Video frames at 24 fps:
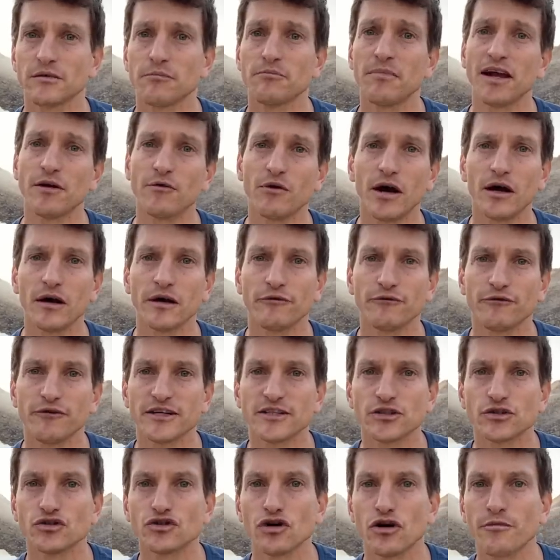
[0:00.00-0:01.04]
My wife
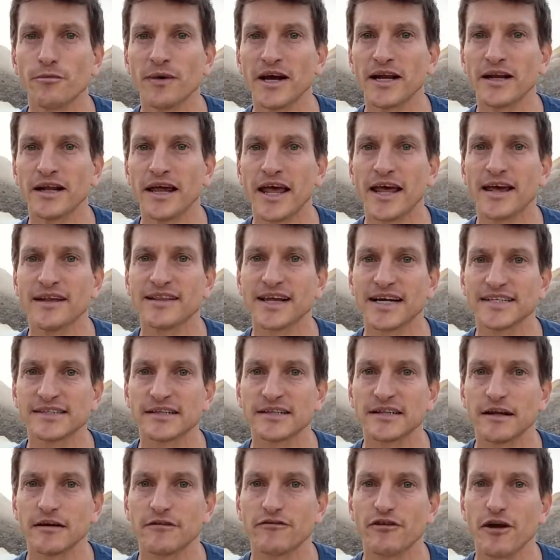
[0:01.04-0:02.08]
is German and
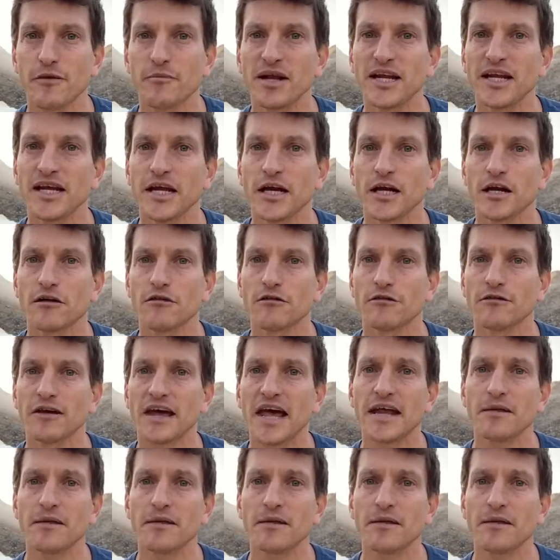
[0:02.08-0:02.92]
doesn't have family here,